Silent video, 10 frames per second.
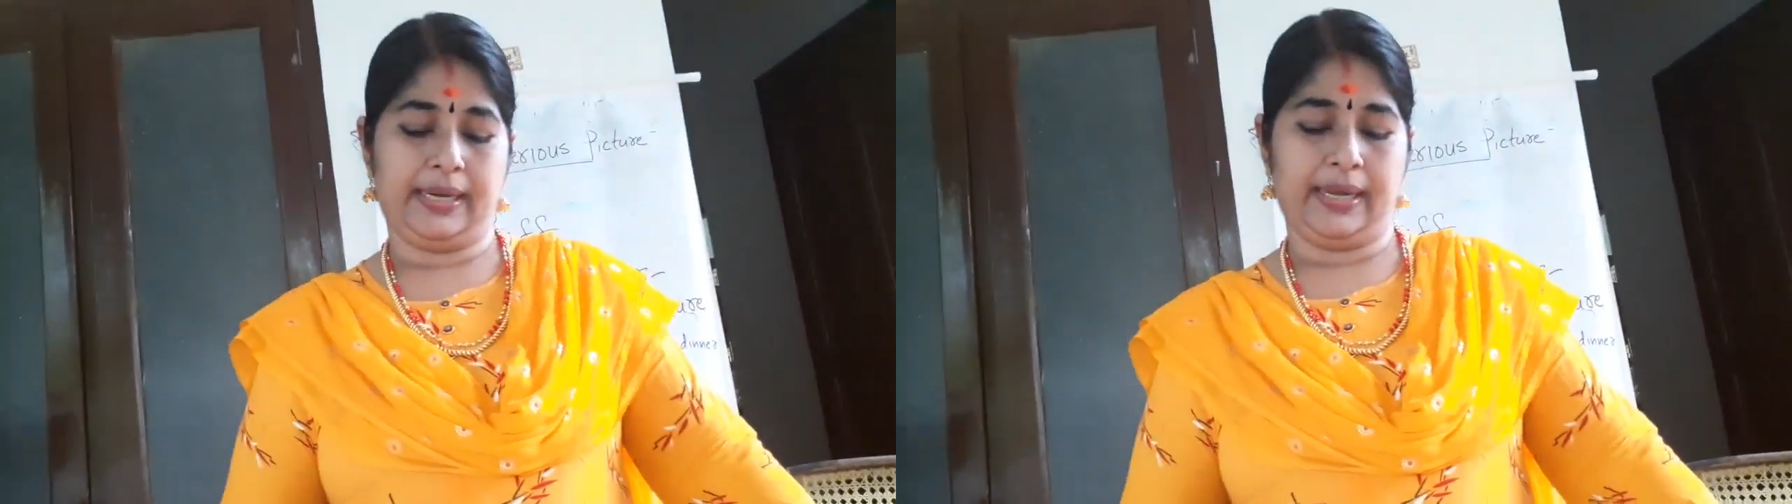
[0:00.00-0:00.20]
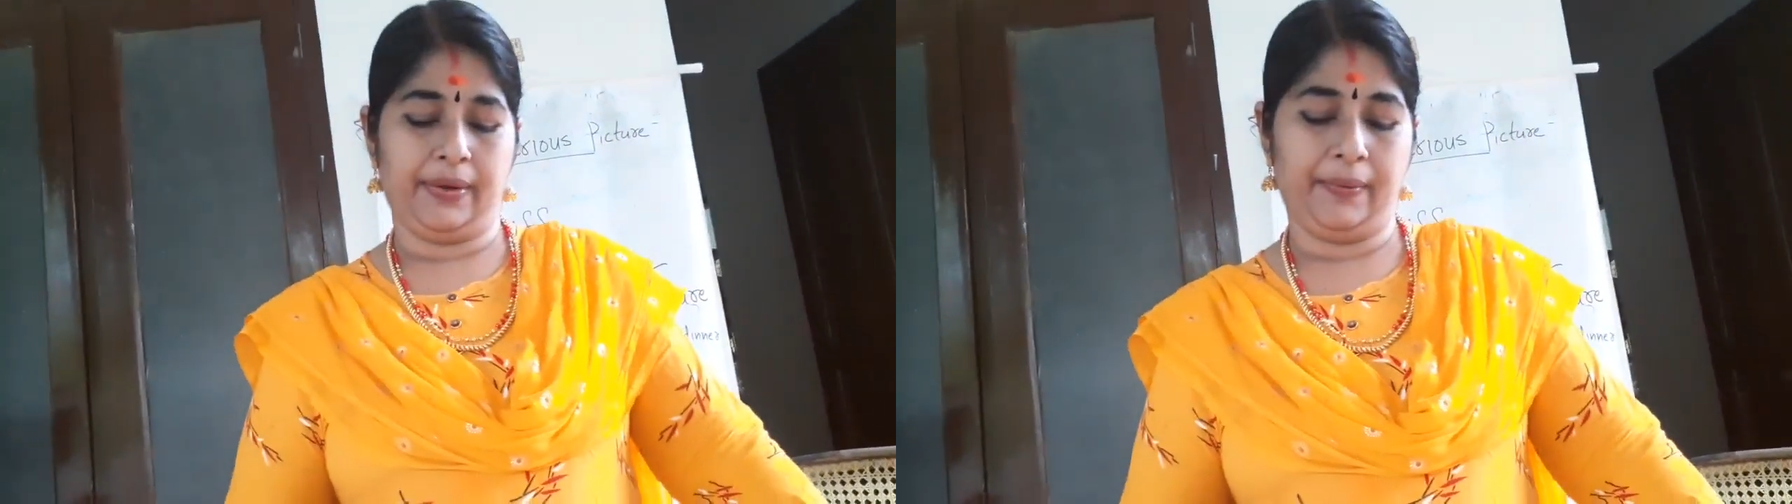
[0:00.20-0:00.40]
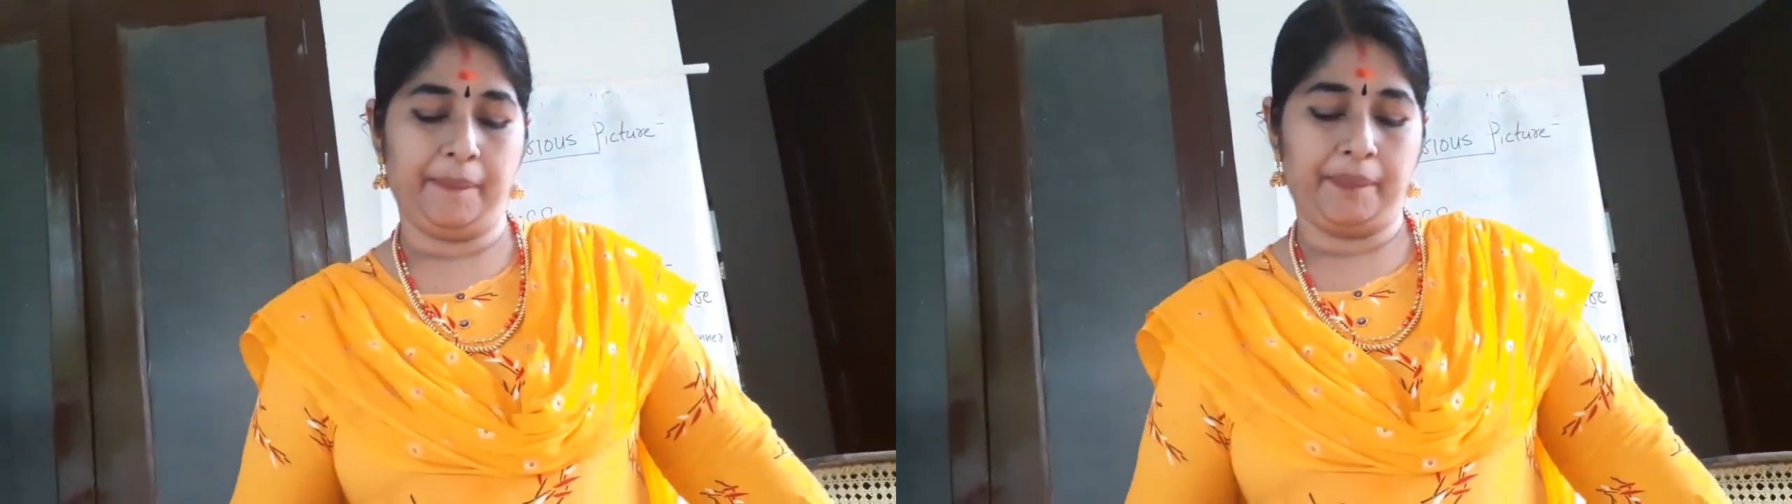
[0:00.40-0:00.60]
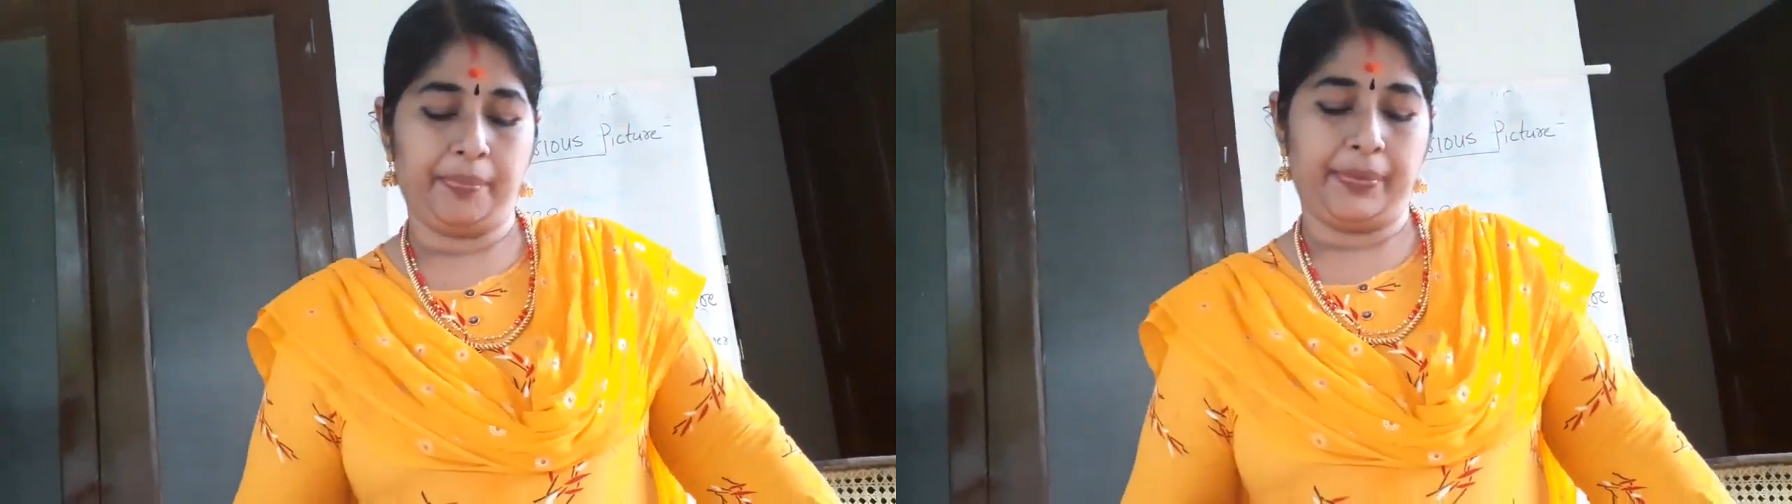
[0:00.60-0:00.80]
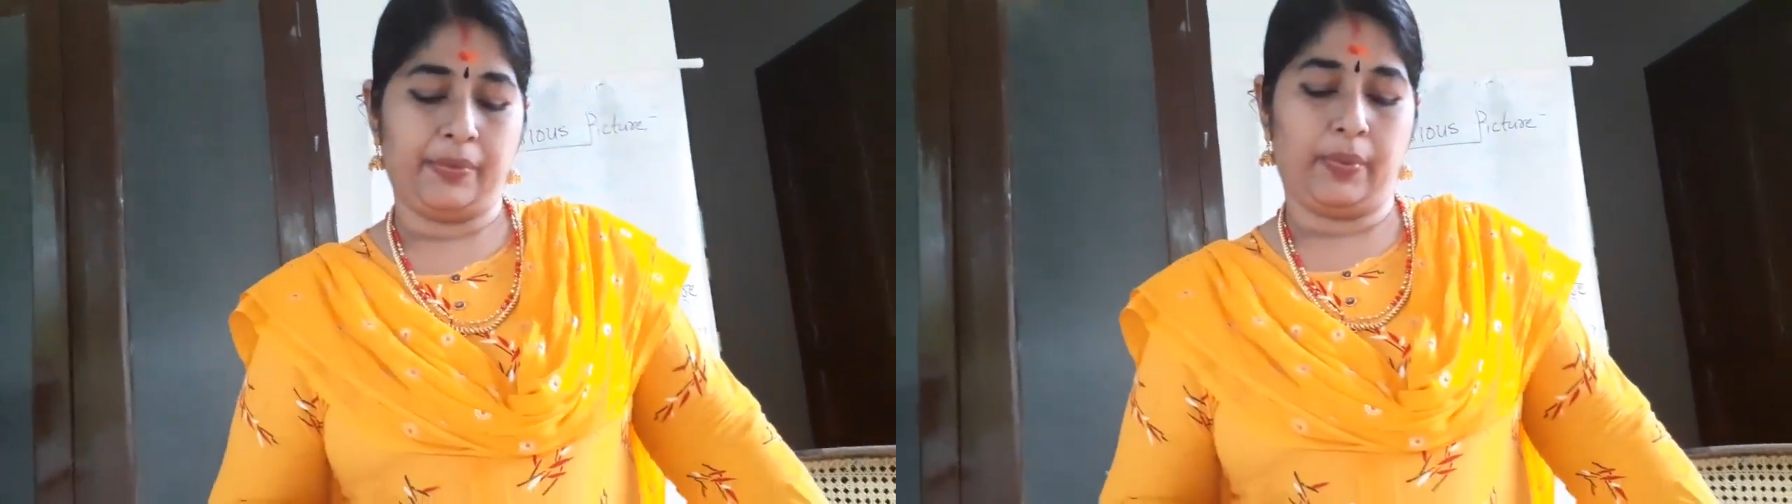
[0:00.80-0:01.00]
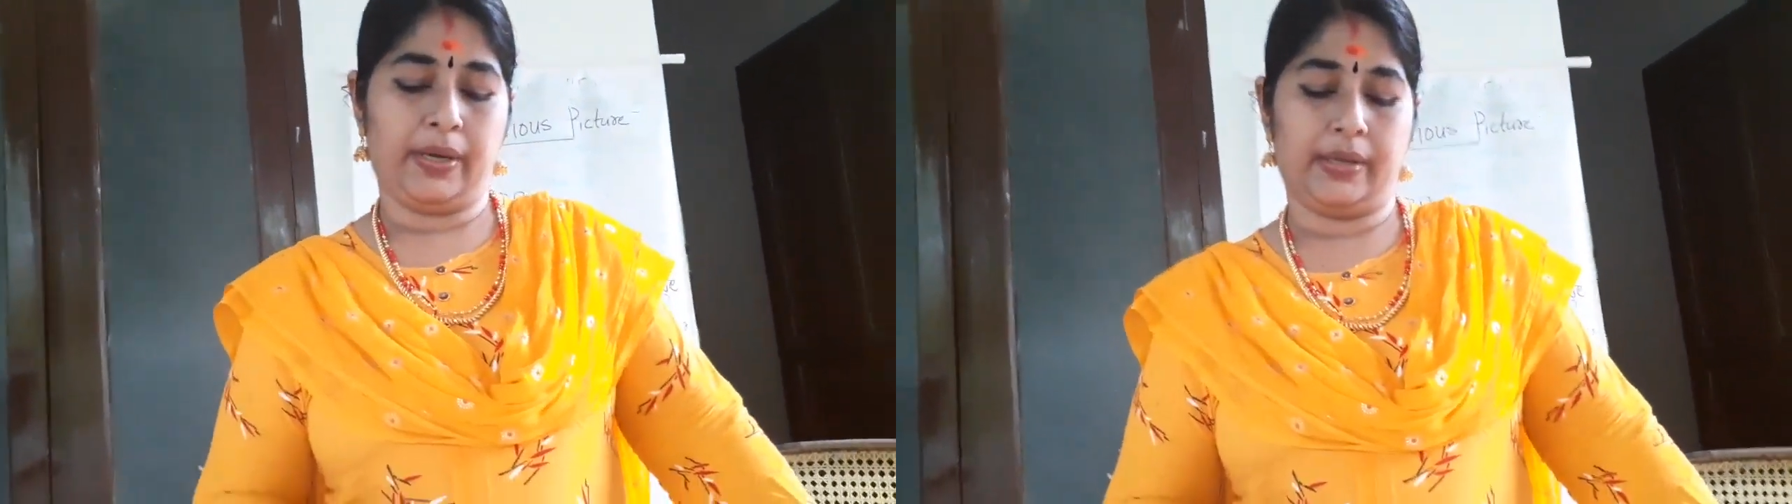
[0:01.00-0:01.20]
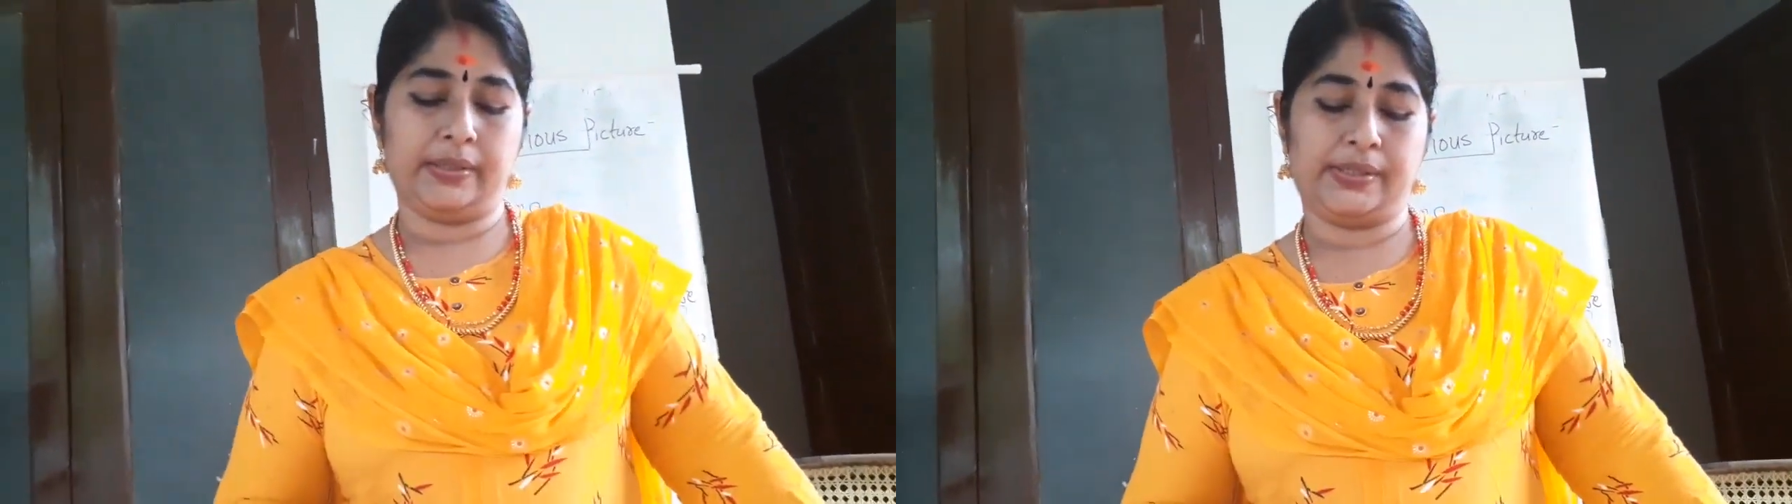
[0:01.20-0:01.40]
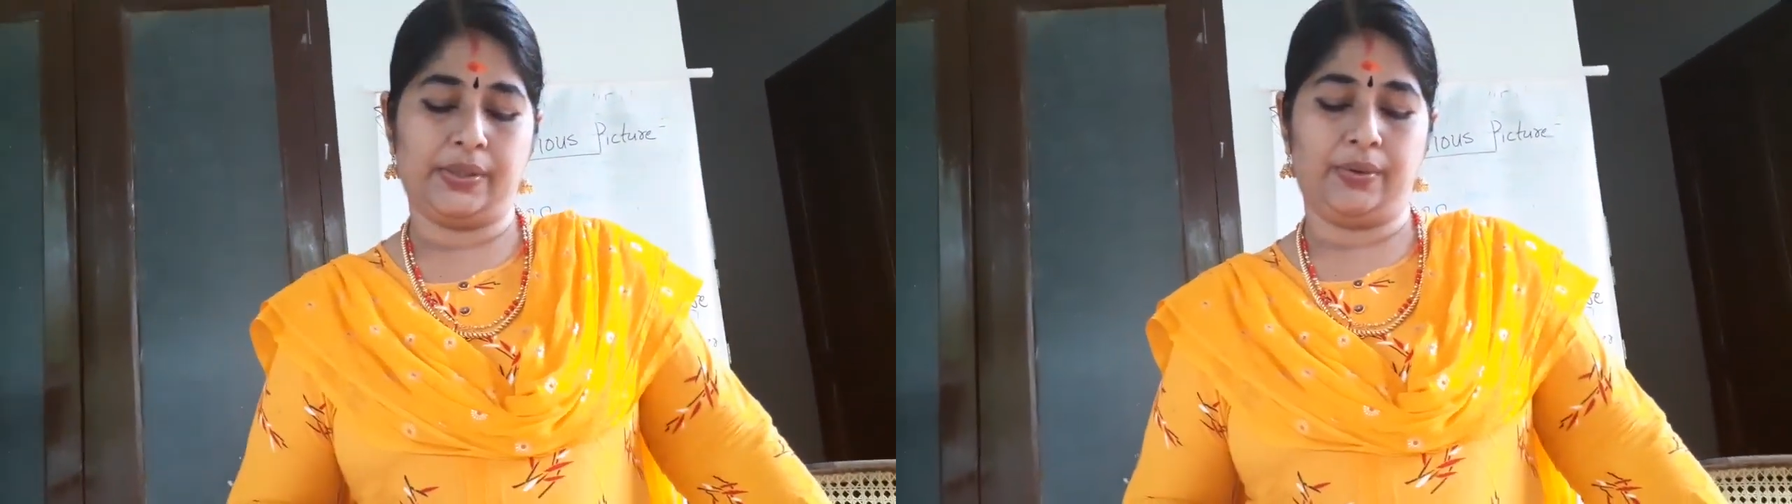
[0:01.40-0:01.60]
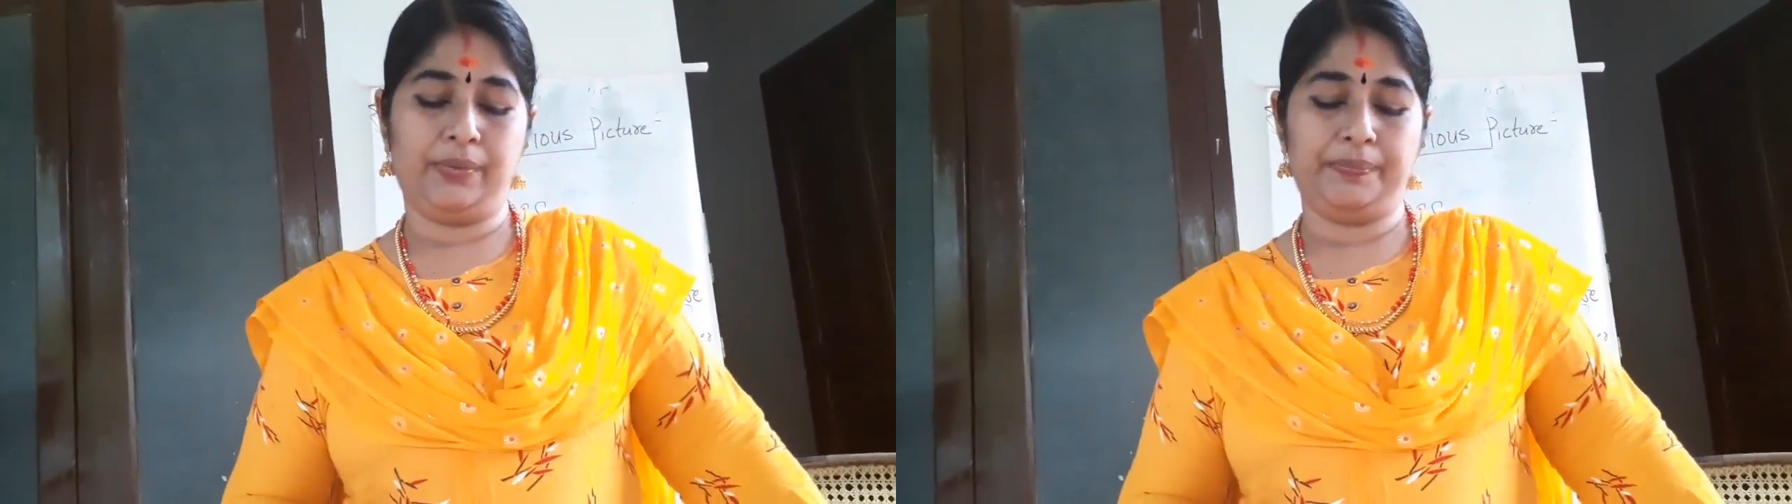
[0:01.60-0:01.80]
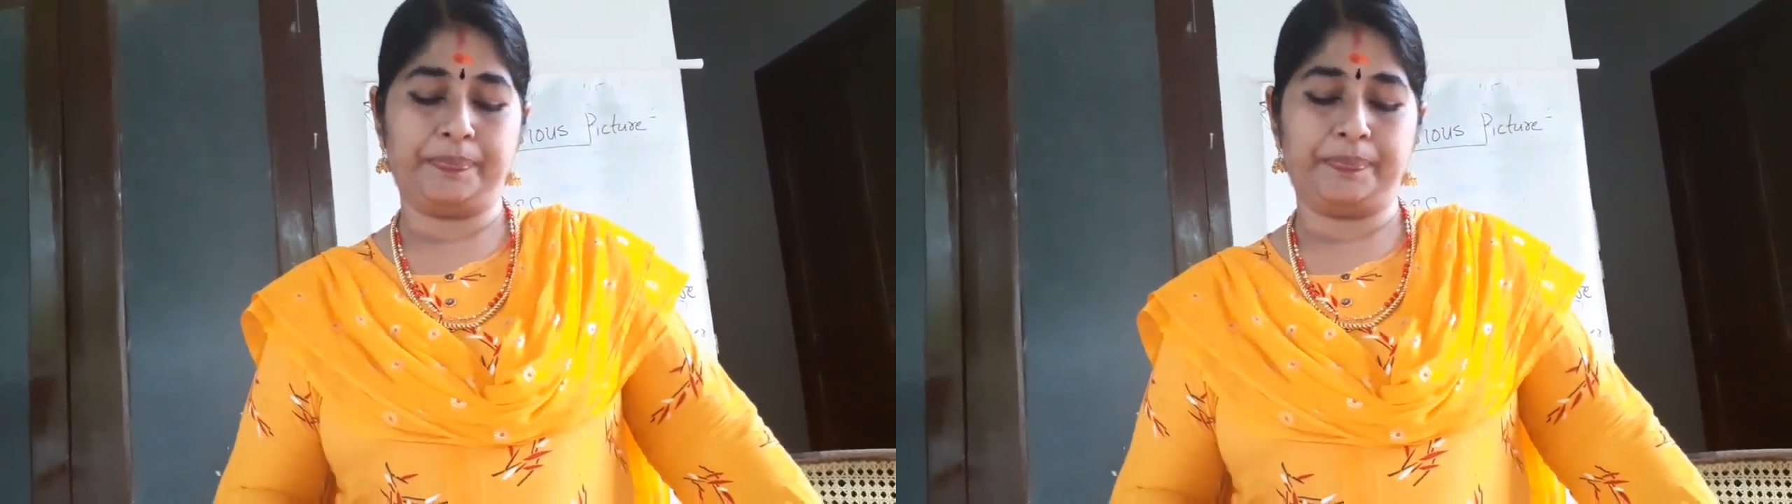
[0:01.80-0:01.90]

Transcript: now, so